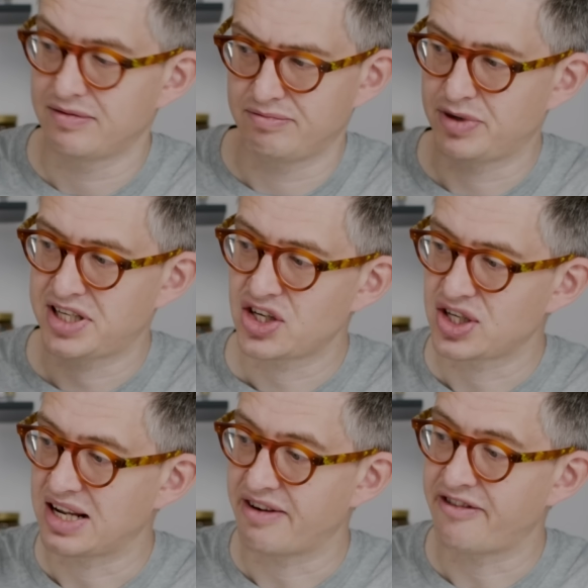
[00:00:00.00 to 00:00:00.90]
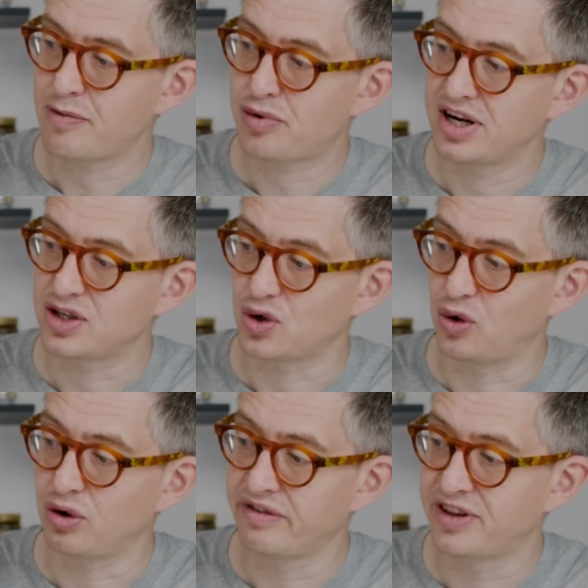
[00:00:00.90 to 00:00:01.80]
potentially evaporate
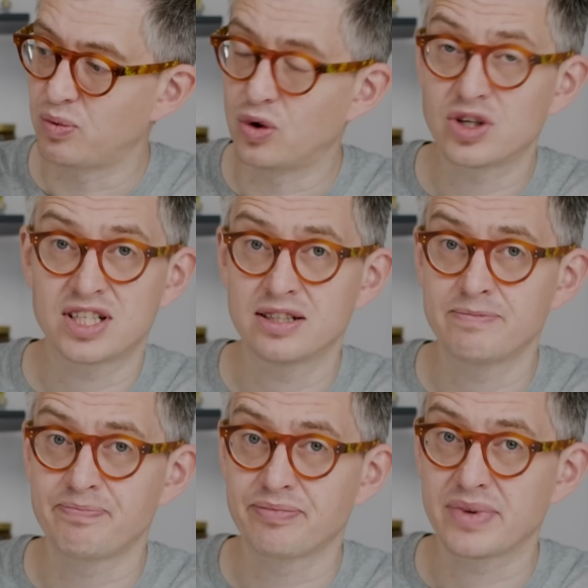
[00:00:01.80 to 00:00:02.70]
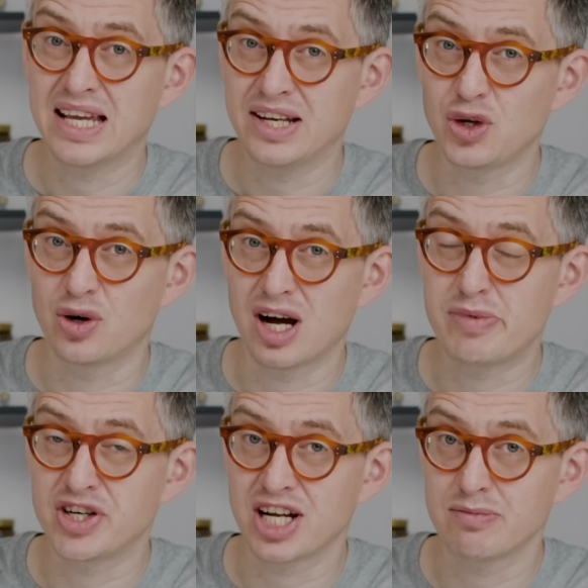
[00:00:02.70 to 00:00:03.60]
all of the water in your
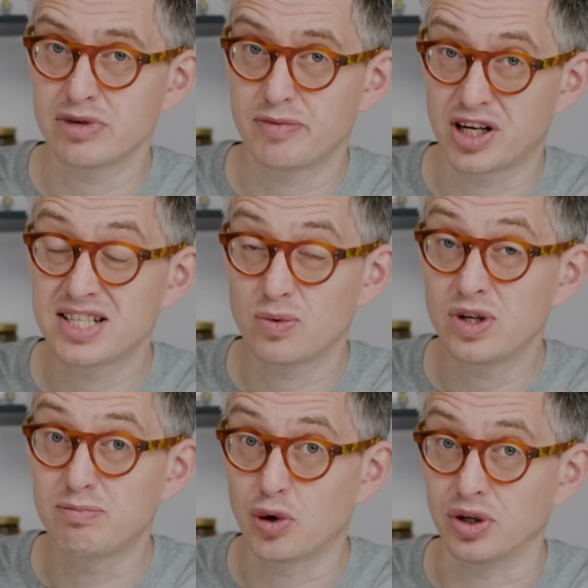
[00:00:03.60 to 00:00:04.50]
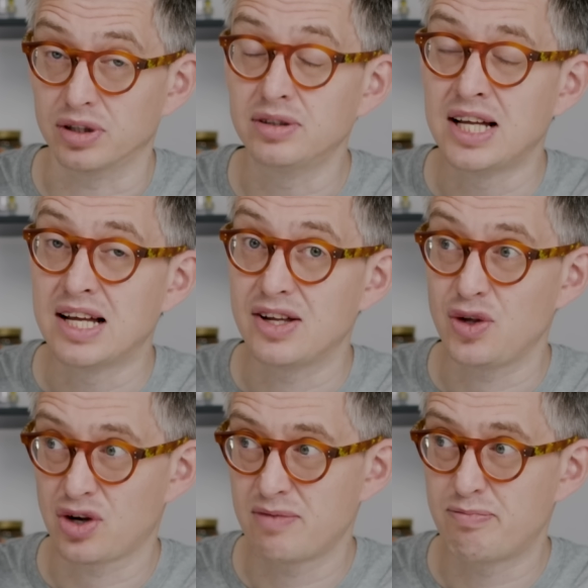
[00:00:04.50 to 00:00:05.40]
upper chamber because it will boil.
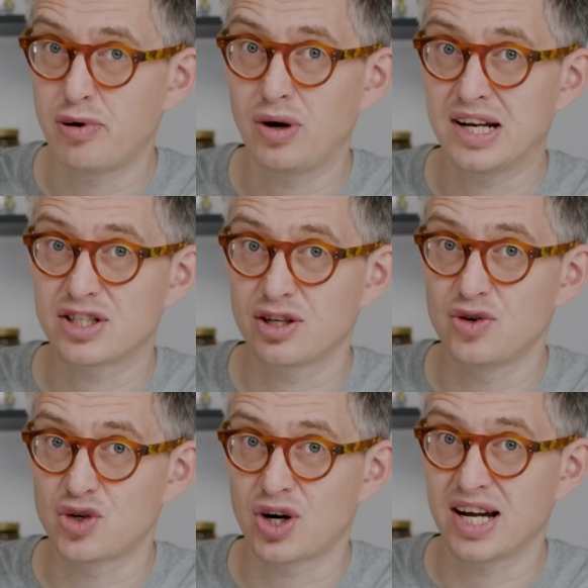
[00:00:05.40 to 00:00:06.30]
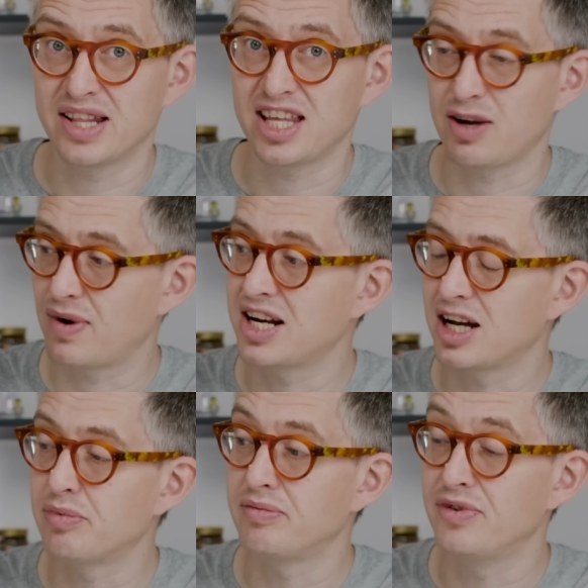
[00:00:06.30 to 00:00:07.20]
You could boil it so dry that you end
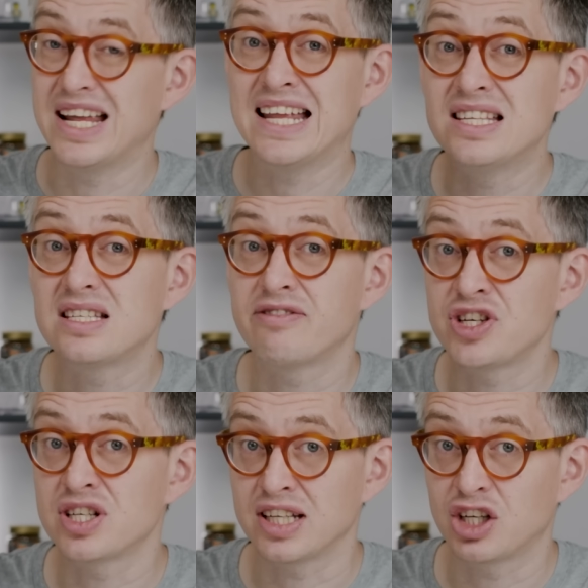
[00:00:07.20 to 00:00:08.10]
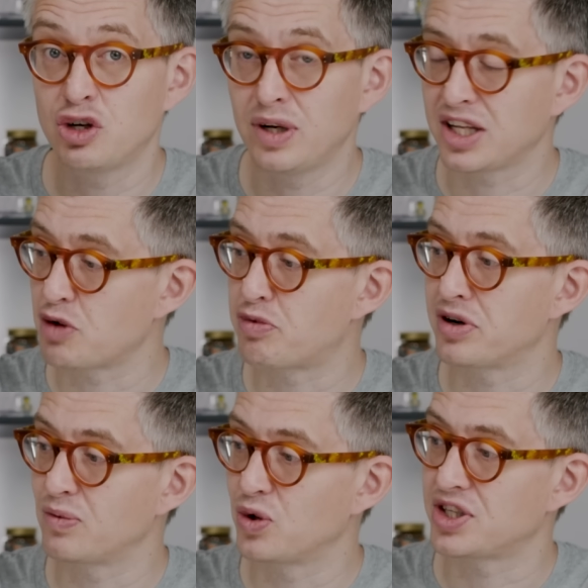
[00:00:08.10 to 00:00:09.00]
up insufficiently cooling your
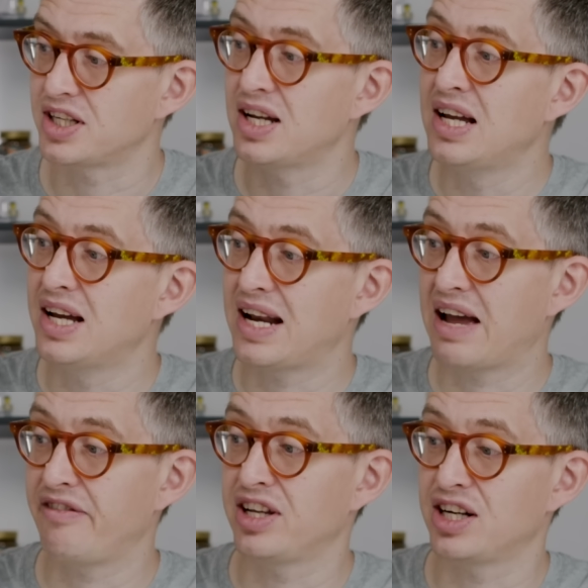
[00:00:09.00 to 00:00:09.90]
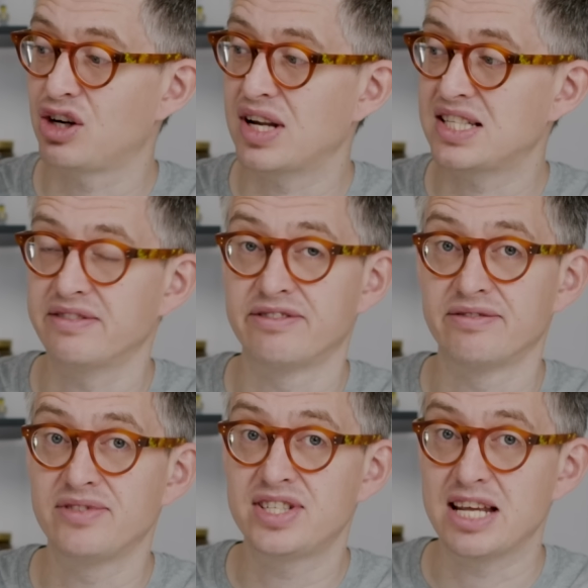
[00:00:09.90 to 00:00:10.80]
brewing water and having an aggressive
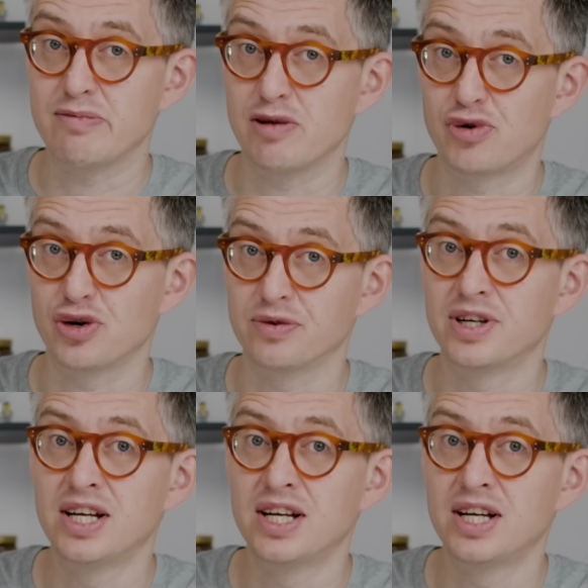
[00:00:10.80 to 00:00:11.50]
steamy brew.